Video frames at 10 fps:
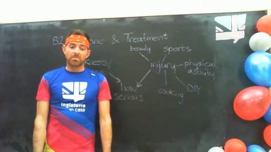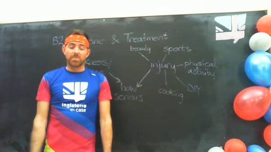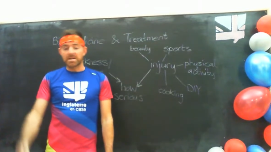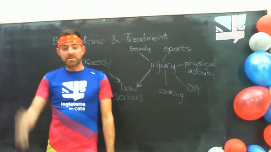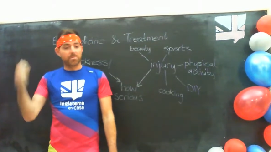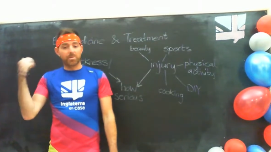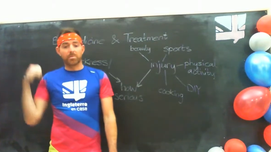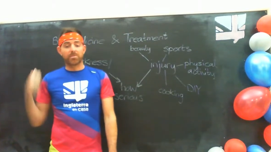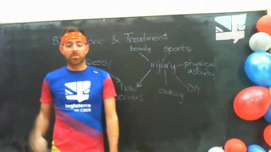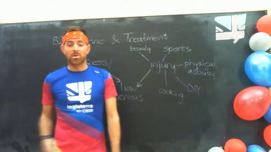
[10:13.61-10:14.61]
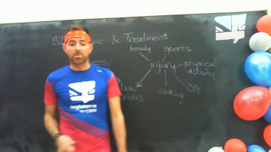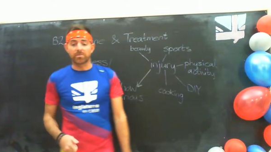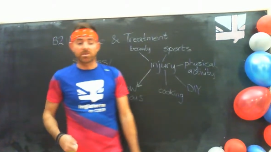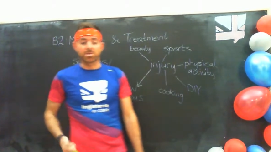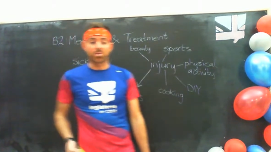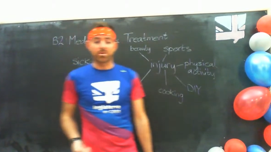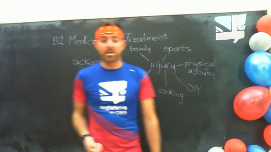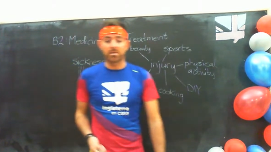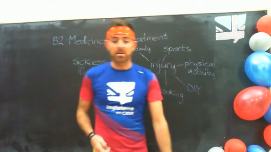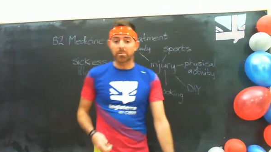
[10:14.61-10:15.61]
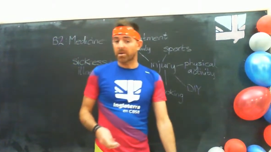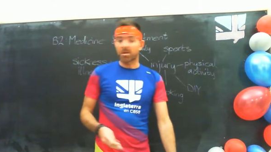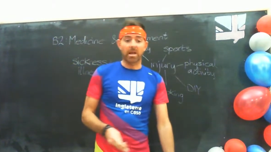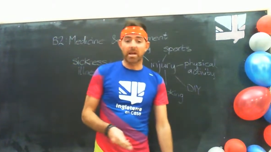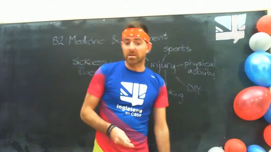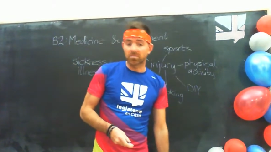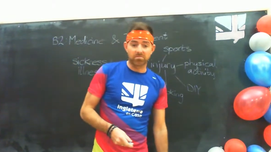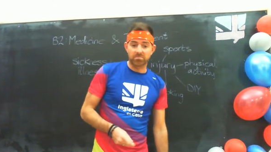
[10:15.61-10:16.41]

I see people fall over in the tour, yeah. They don't break the leg.